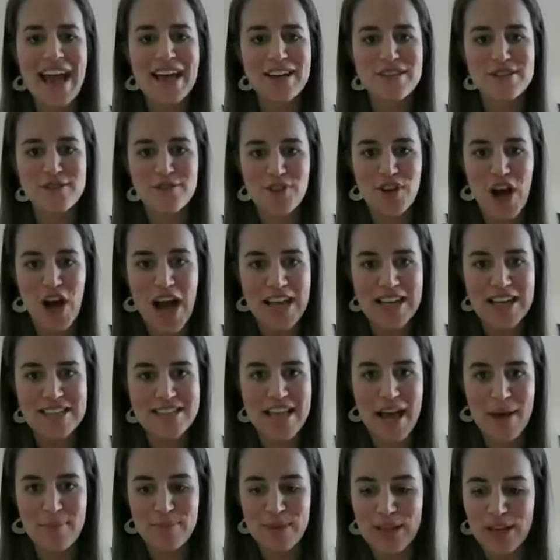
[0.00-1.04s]
acts of kindness
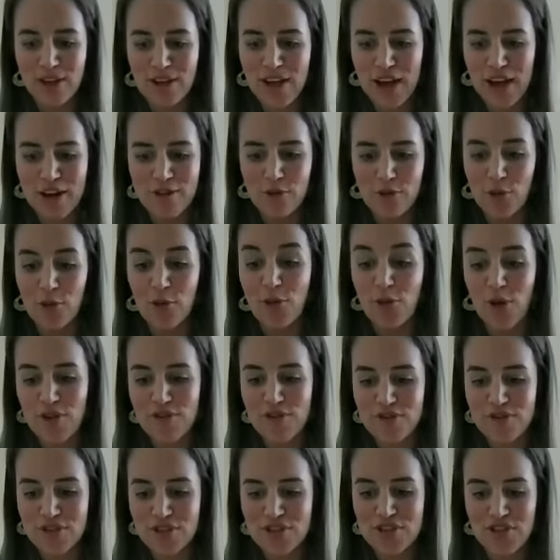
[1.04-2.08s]
happening kind of all
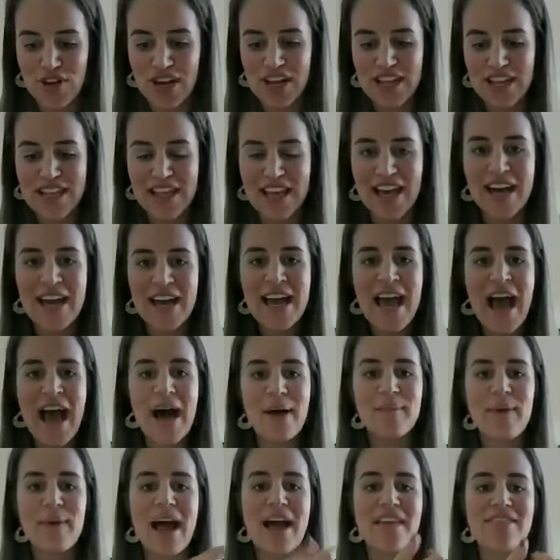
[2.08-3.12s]
over Australia.
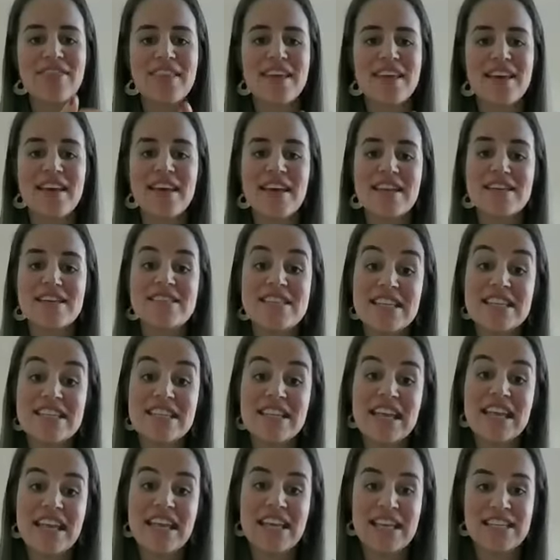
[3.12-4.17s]
Um, at the
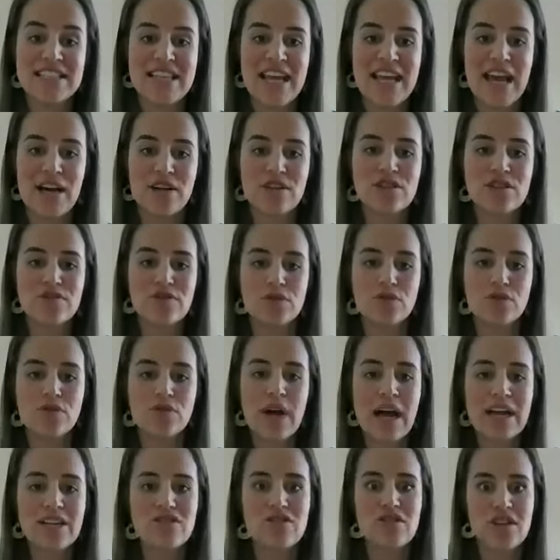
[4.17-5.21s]
Centrelink in
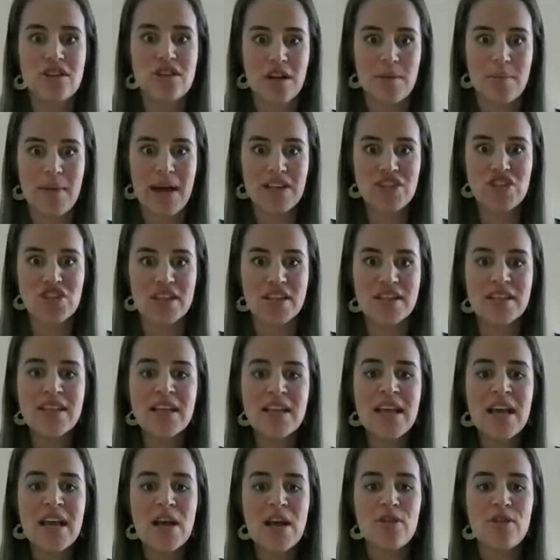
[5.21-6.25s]
Townsville, as you can imagine,
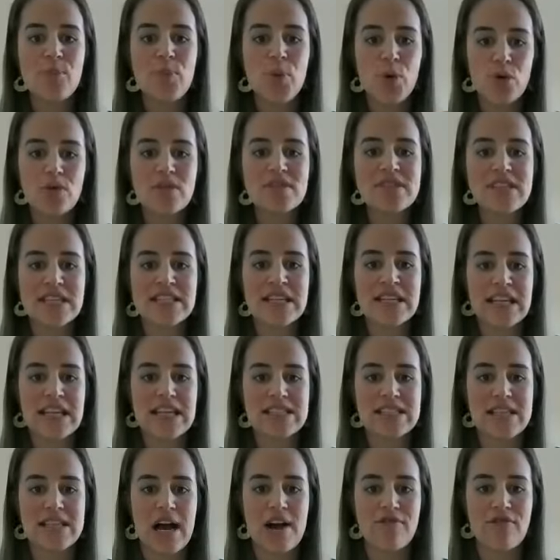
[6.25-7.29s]
poor Centrelink
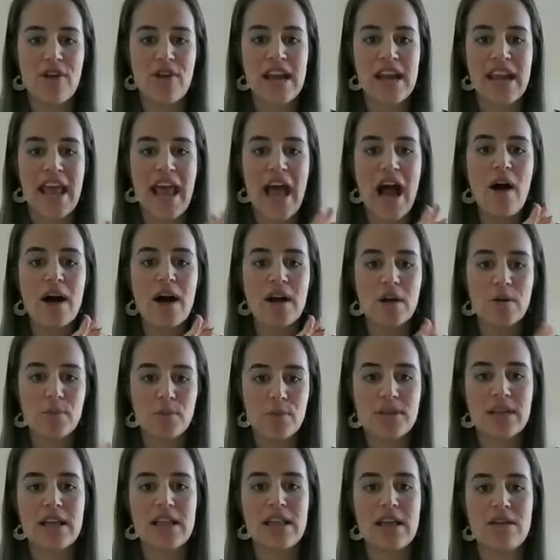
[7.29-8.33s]
staff right now are
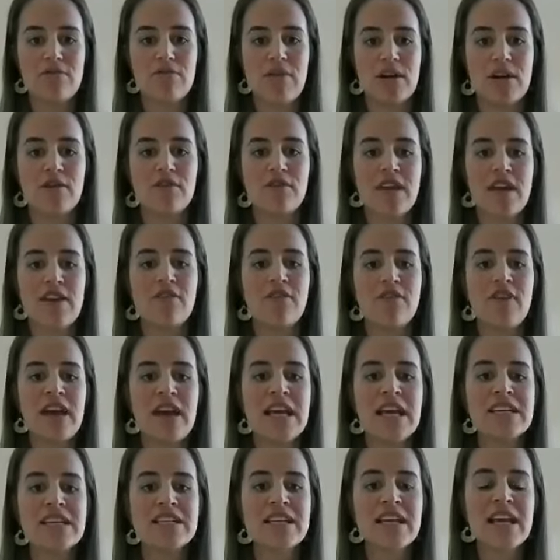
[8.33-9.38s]
completely run off their
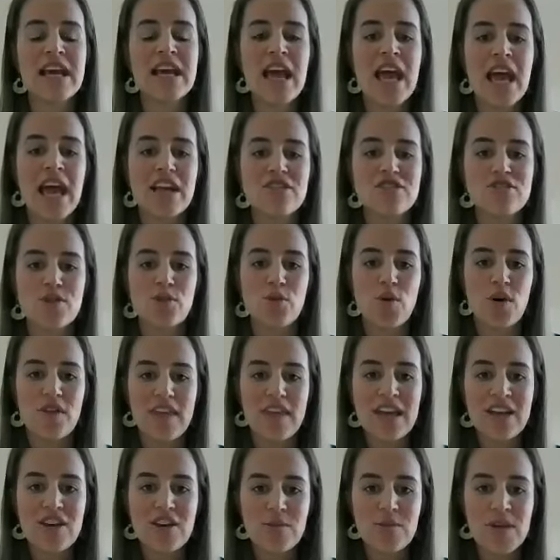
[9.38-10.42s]
feet. And so what
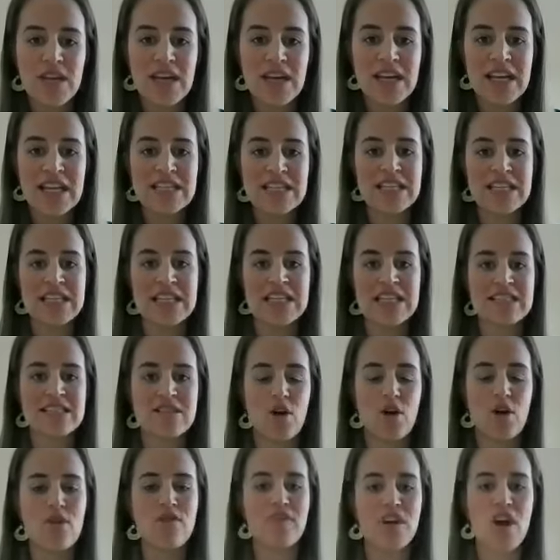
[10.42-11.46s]
their community did is
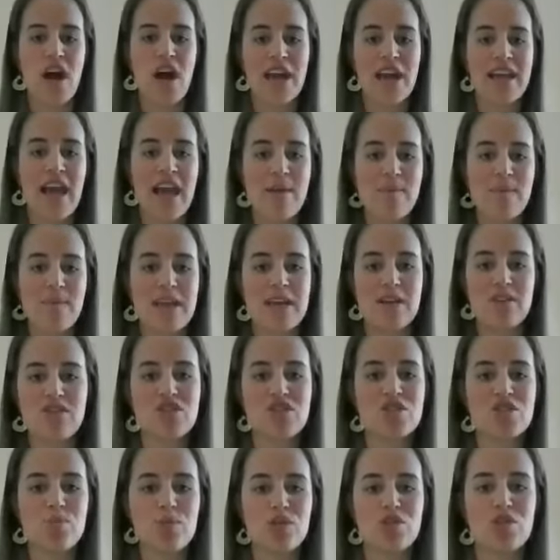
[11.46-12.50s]
overnight came in and
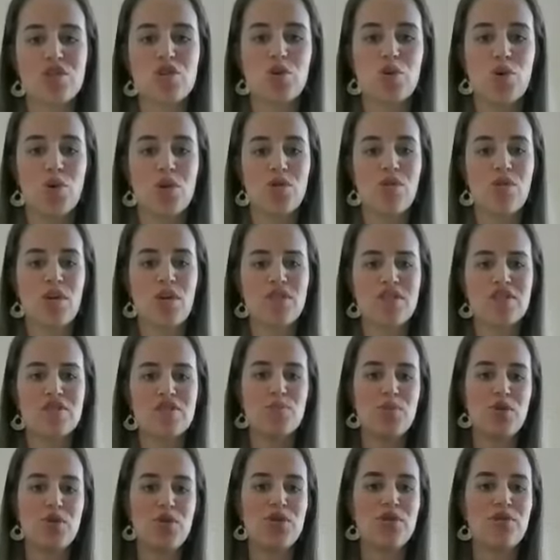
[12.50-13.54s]
just with chalk wrote this
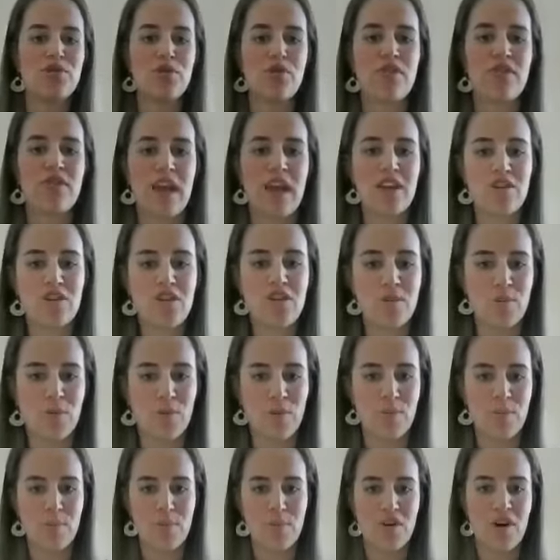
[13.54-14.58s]
beautiful thank you
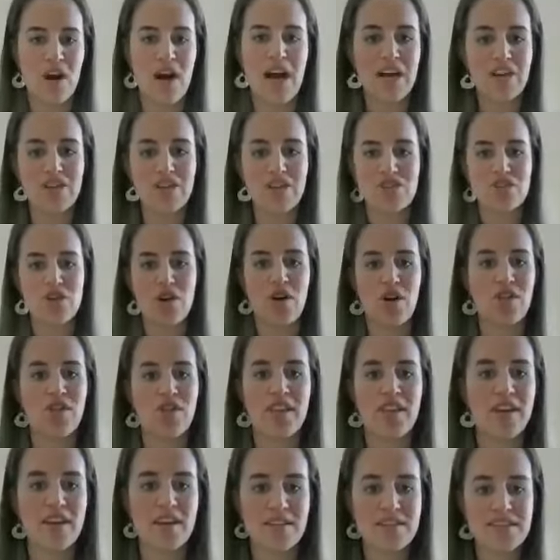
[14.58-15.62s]
mirage on
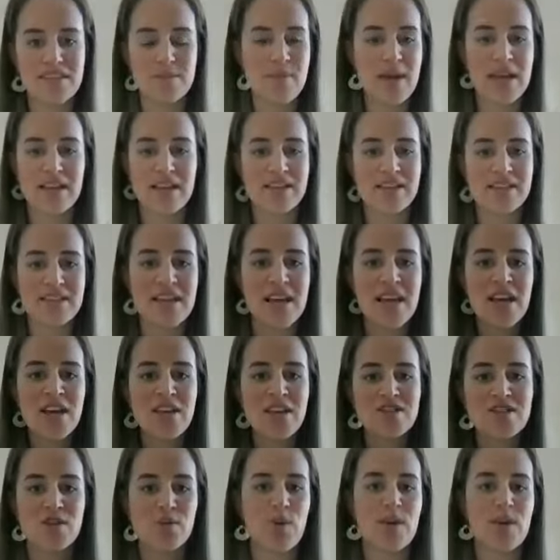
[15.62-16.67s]
the cement.
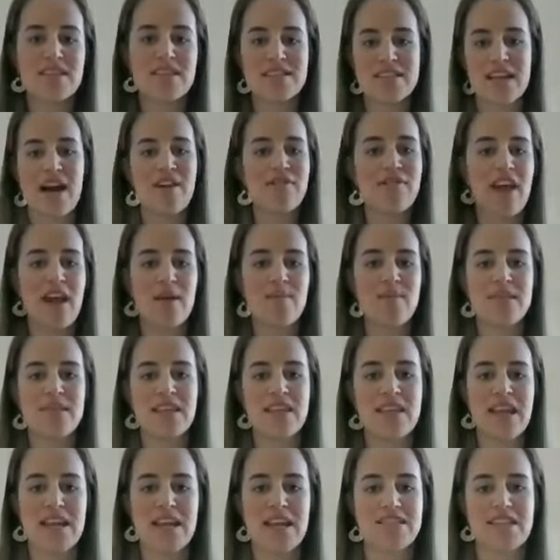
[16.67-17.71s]
So when the staff came in the
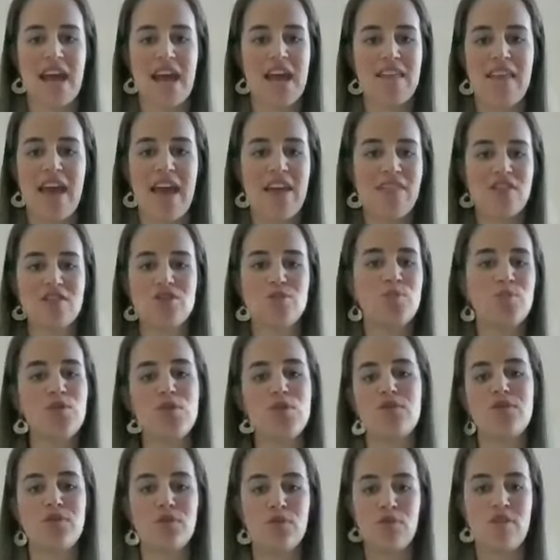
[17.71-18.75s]
next day, they had this
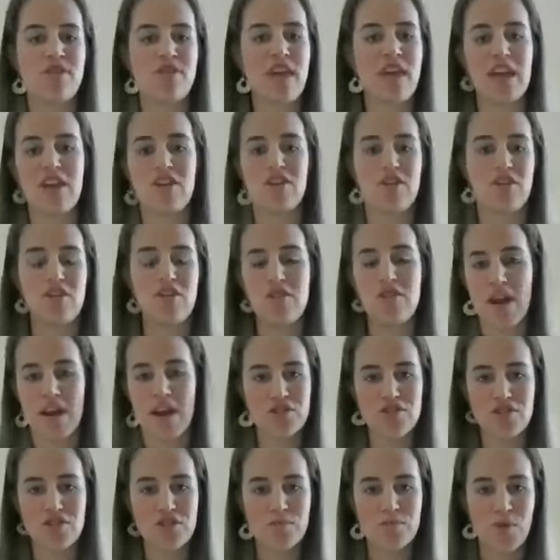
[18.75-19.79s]
beautiful thank you
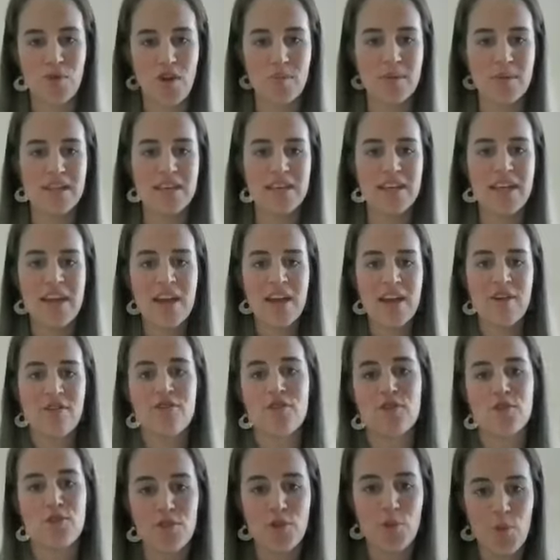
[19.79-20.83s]
gratitude moment
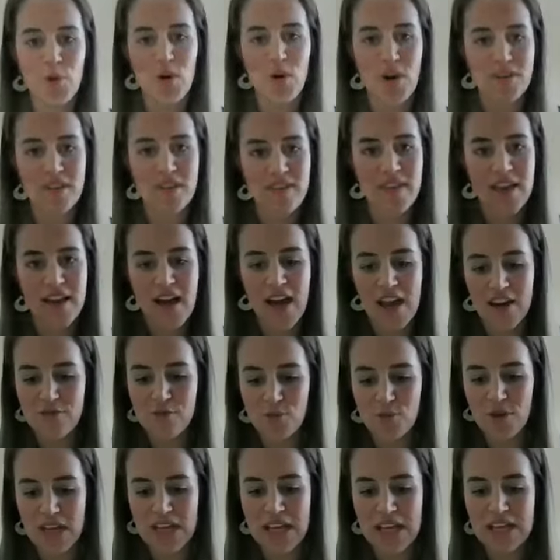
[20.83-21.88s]
for all the work that they're kind of
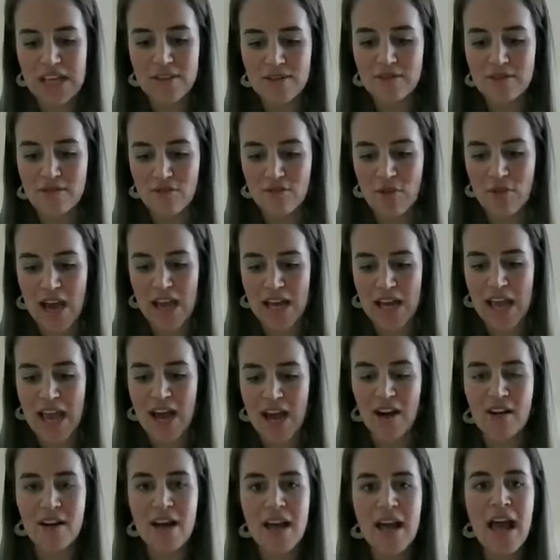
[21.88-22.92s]
putting in right
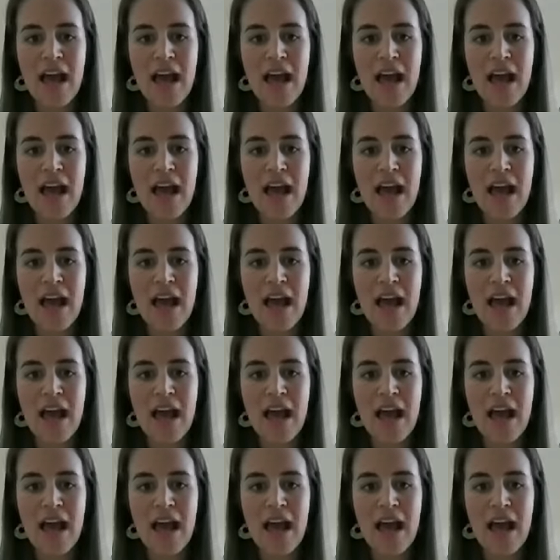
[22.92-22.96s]
now.